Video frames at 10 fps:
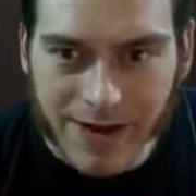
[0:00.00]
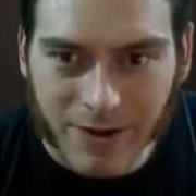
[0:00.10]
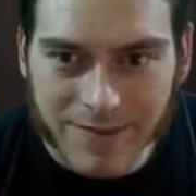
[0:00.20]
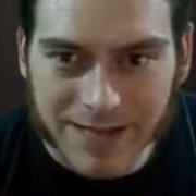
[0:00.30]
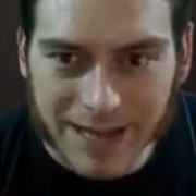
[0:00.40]
back
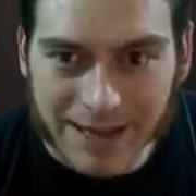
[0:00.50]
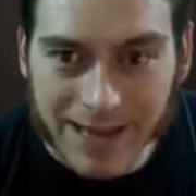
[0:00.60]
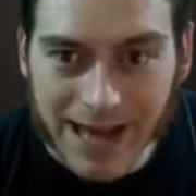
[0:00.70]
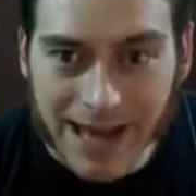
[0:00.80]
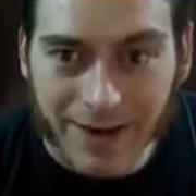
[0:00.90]
rubs like
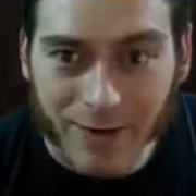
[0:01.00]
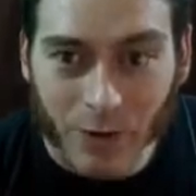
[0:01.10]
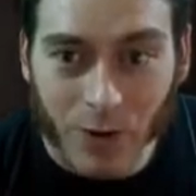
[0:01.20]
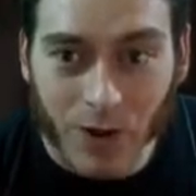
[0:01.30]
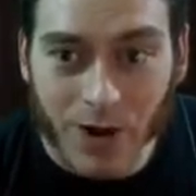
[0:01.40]
that.
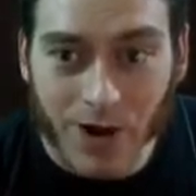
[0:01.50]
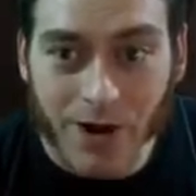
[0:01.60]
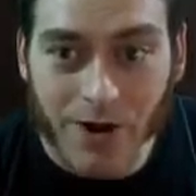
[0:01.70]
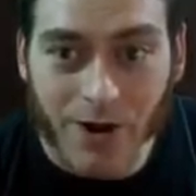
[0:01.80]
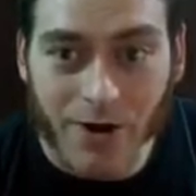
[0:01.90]

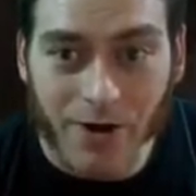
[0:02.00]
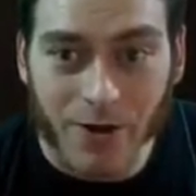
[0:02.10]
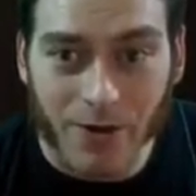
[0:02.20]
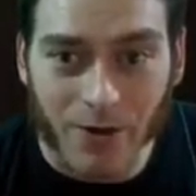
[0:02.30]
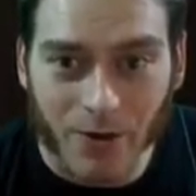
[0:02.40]

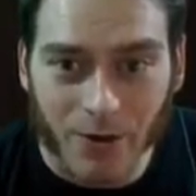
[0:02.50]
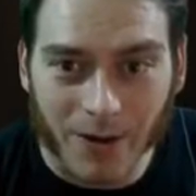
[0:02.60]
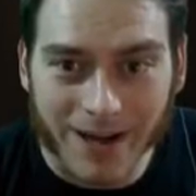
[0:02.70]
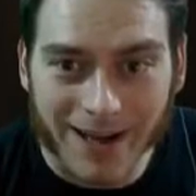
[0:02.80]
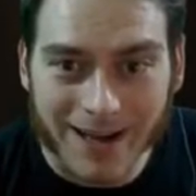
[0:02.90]

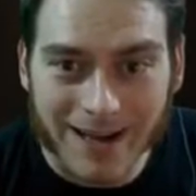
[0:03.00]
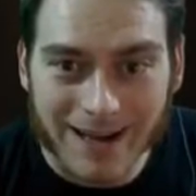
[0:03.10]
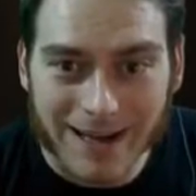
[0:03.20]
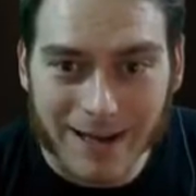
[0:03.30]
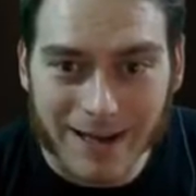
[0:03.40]
Ooh,
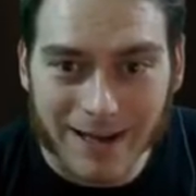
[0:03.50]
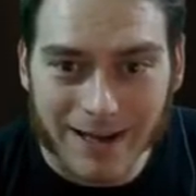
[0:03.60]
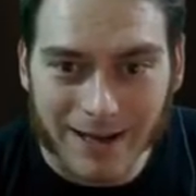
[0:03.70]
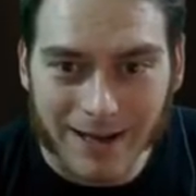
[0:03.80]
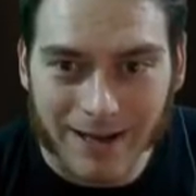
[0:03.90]

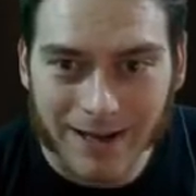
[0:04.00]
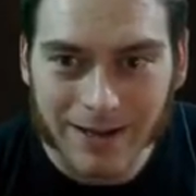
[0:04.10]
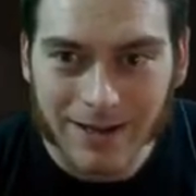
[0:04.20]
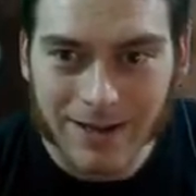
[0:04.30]
hey.